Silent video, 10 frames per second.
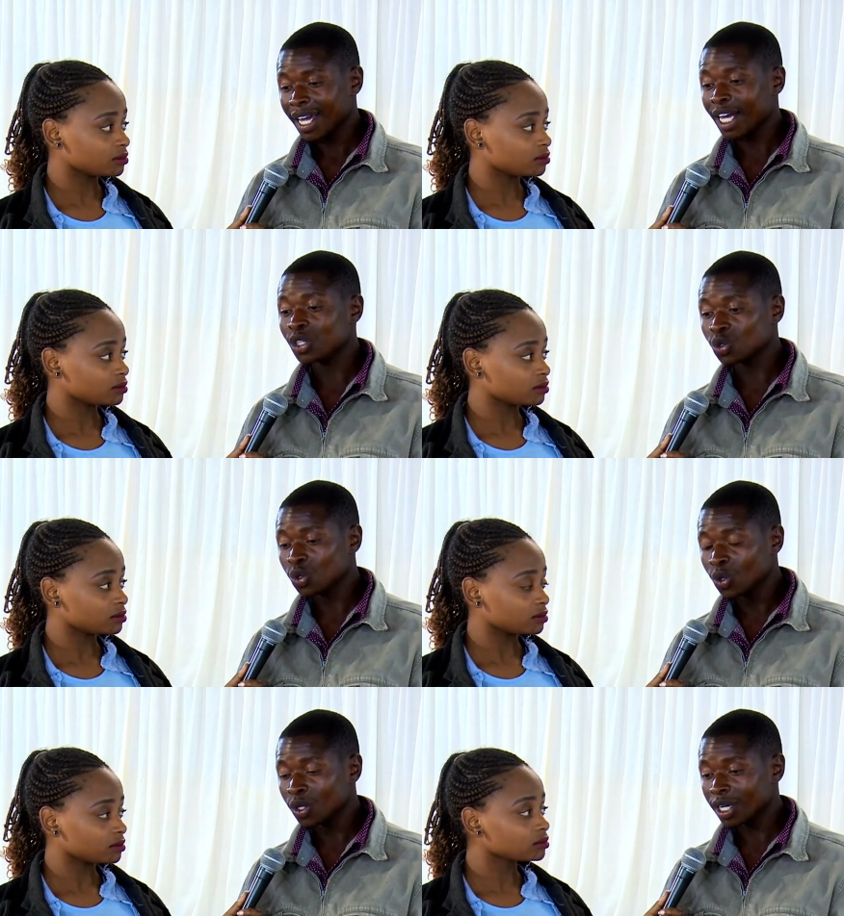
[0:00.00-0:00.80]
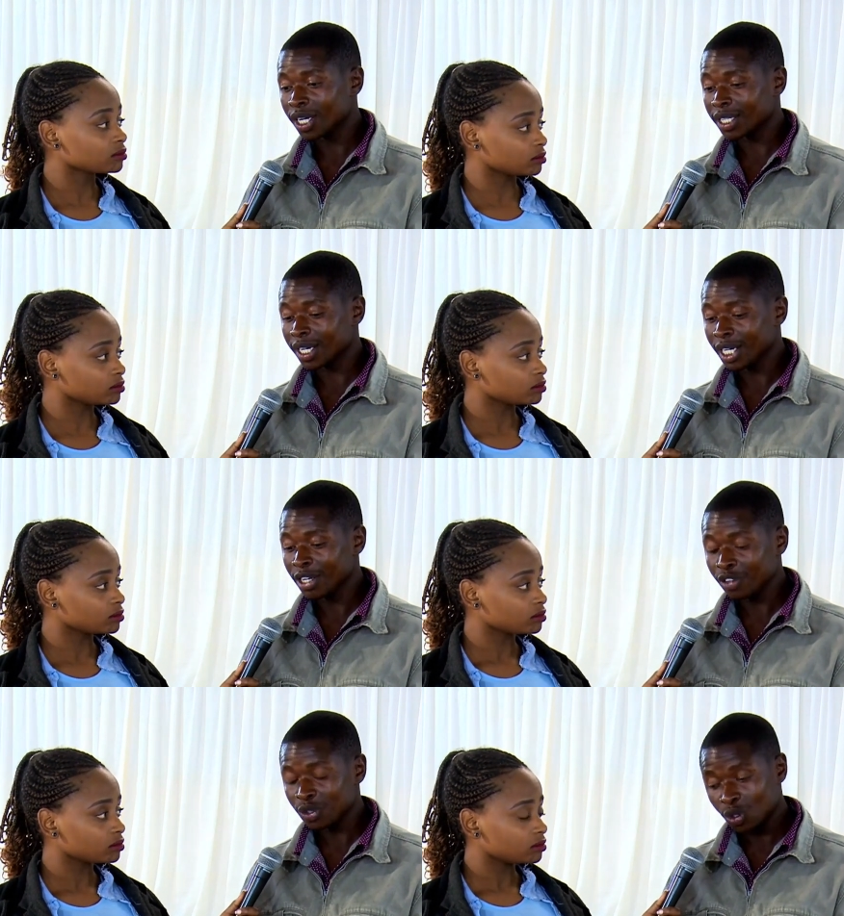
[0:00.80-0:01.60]
Speaker 1: at school. And then
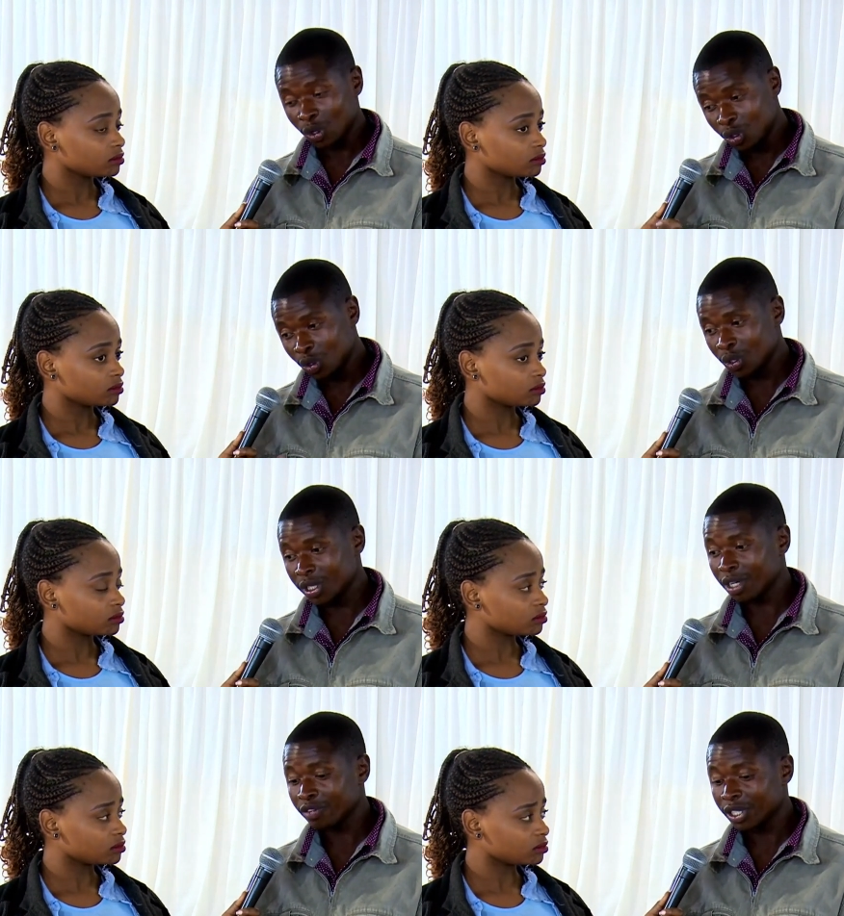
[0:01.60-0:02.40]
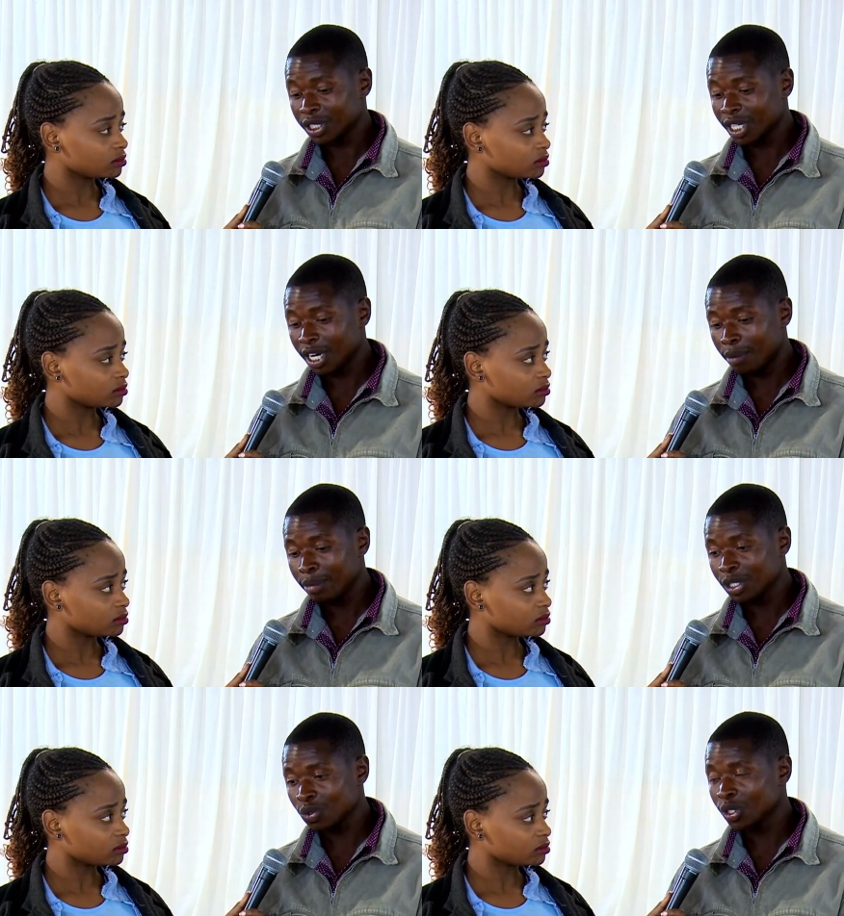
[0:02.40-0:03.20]
if he's going to use that verse, then
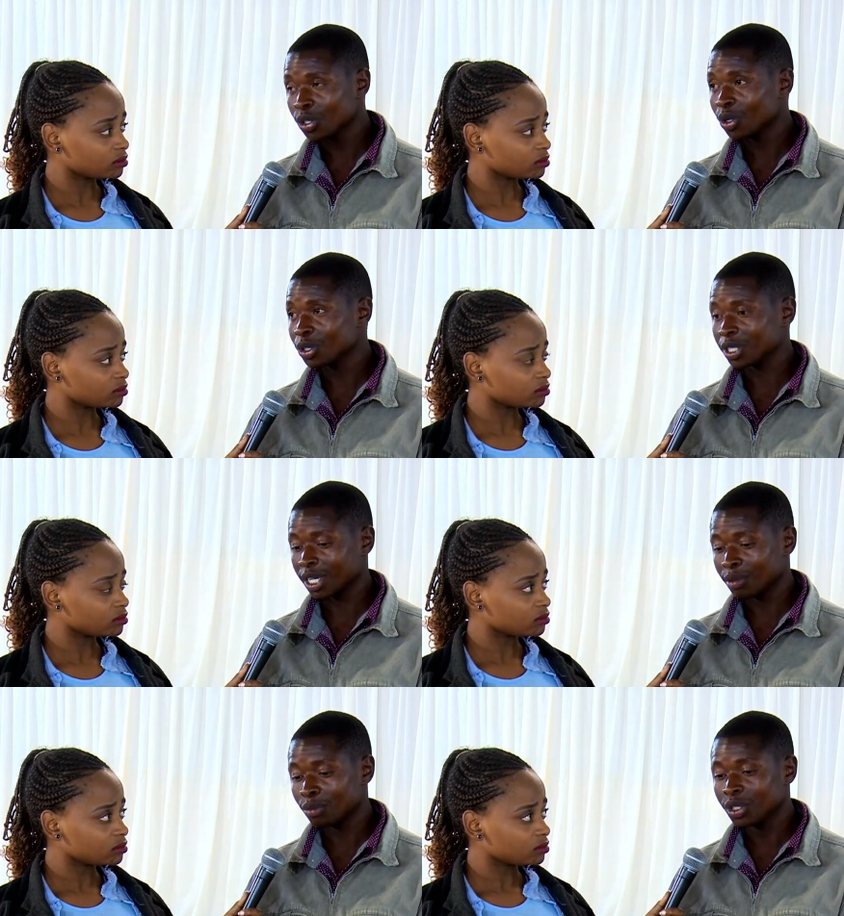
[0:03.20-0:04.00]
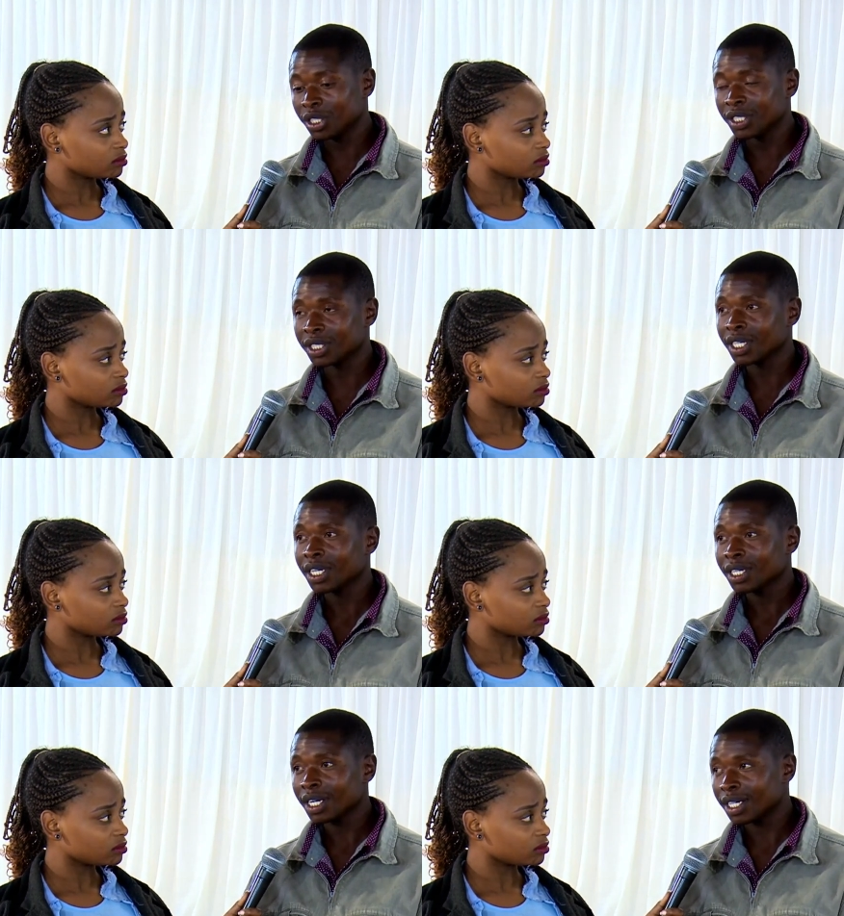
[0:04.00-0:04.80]
mixed with those uh, mutis,
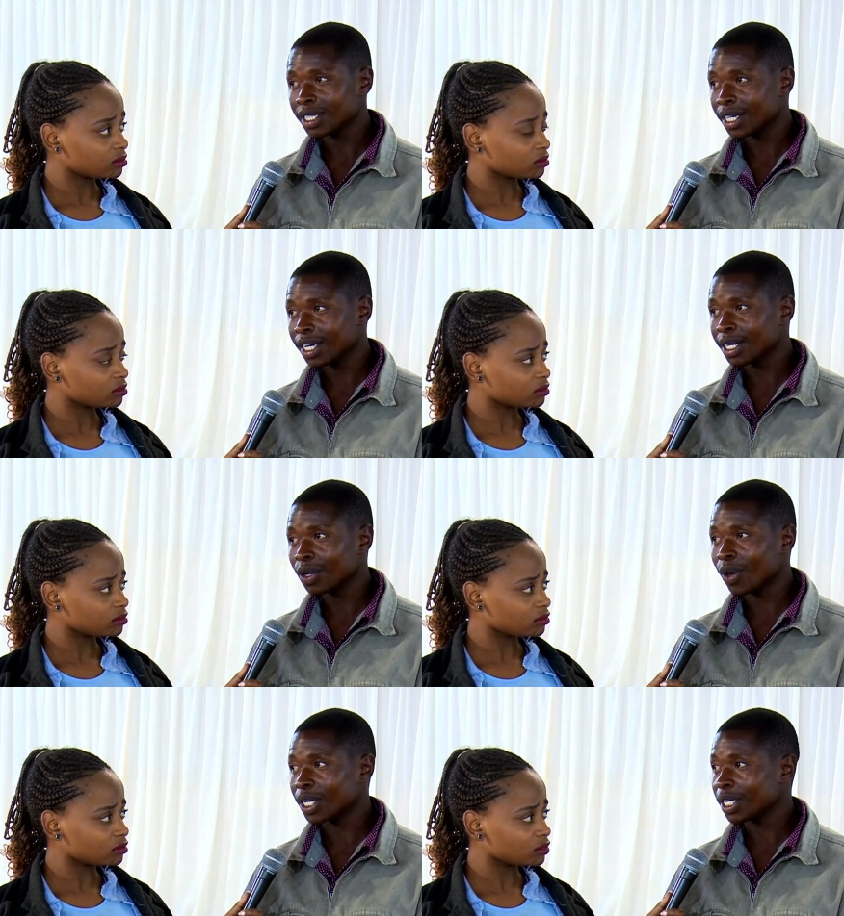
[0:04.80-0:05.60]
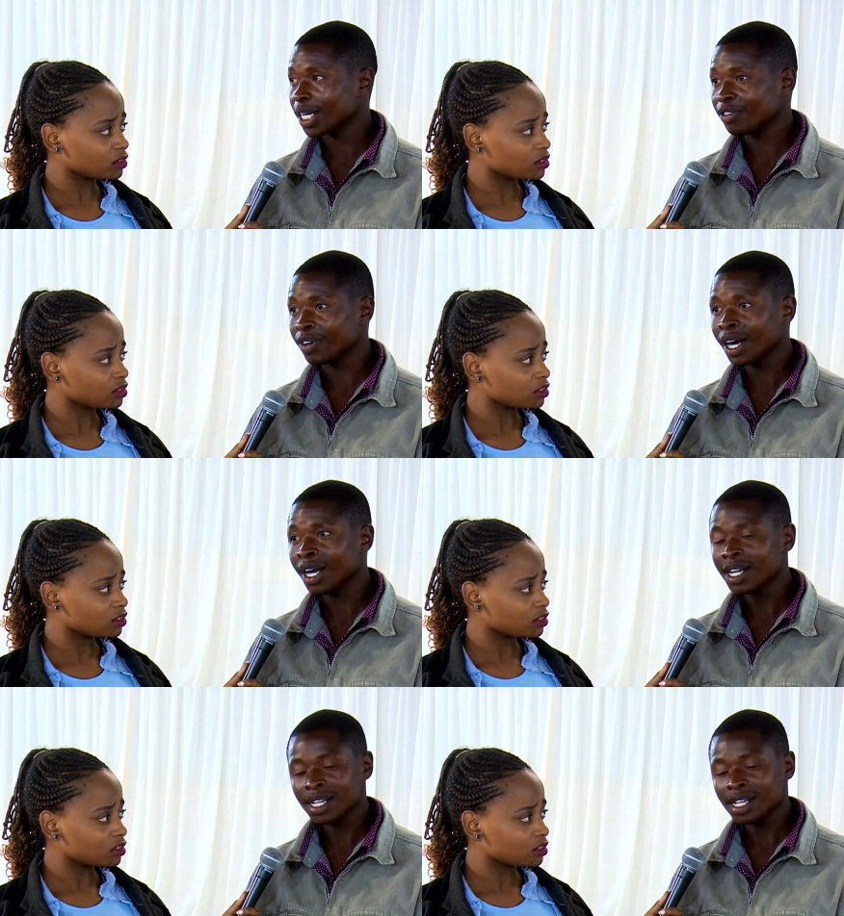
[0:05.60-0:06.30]
and then whatever